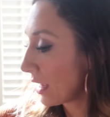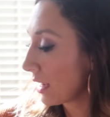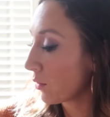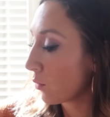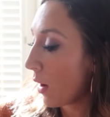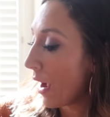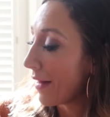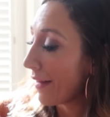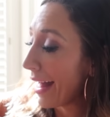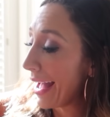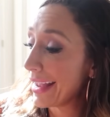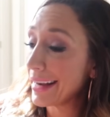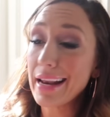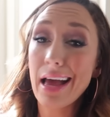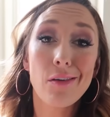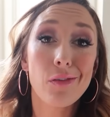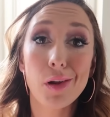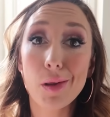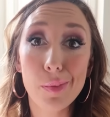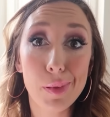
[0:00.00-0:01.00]
done while I
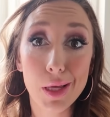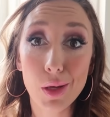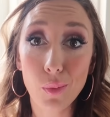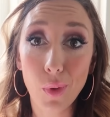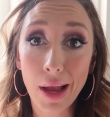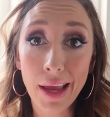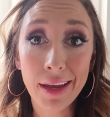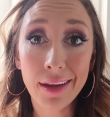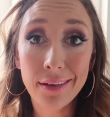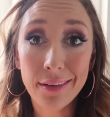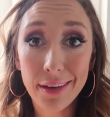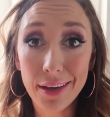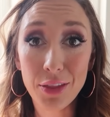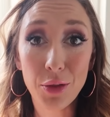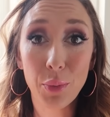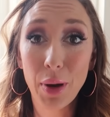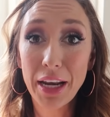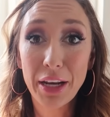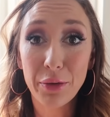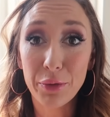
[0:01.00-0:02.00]
inevitably wait in
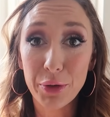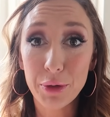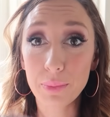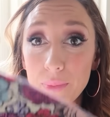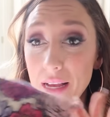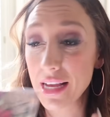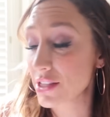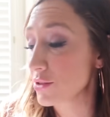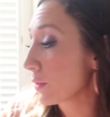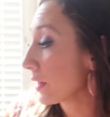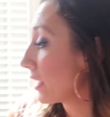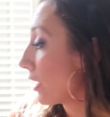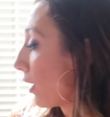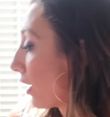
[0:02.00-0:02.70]
the waiting room, as we